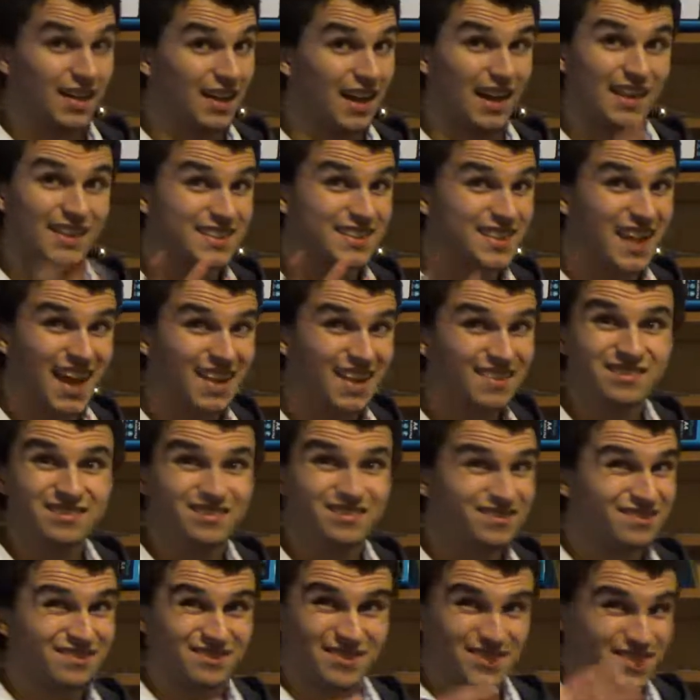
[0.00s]
And
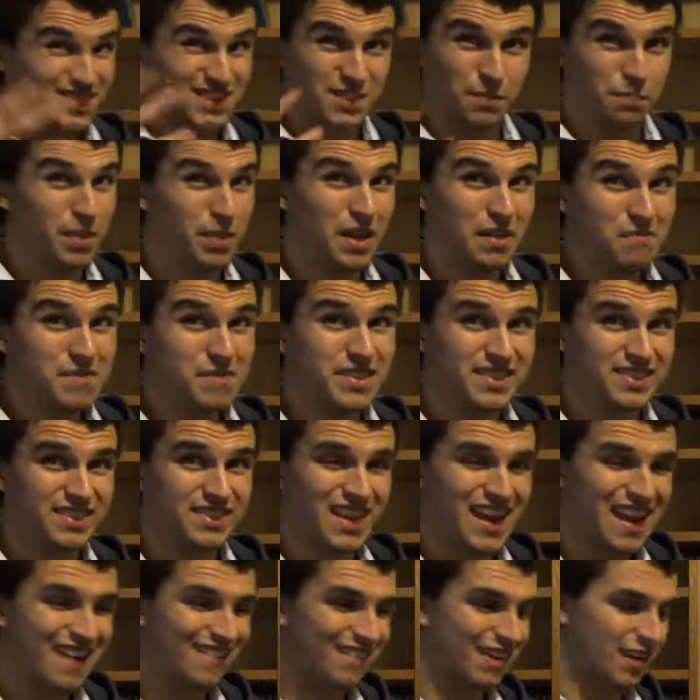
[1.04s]
again, it's a bit
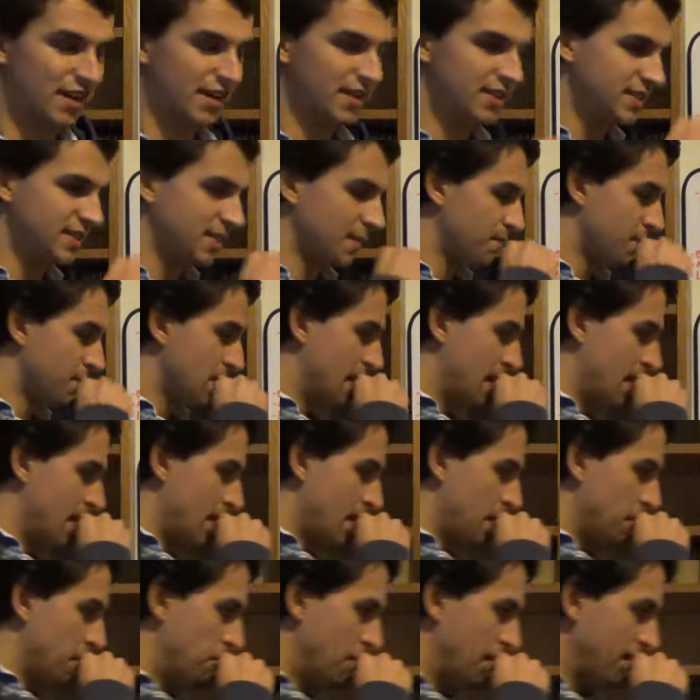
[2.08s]
mysterious,
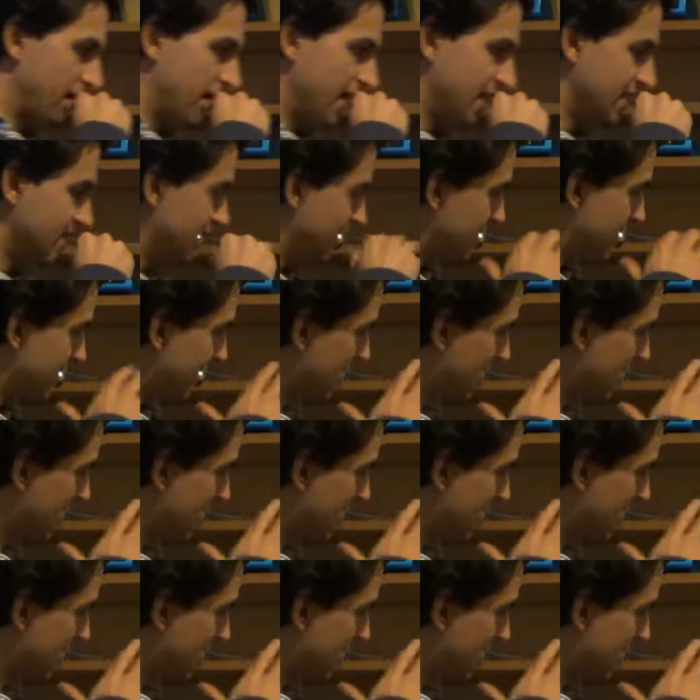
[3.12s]
but there's this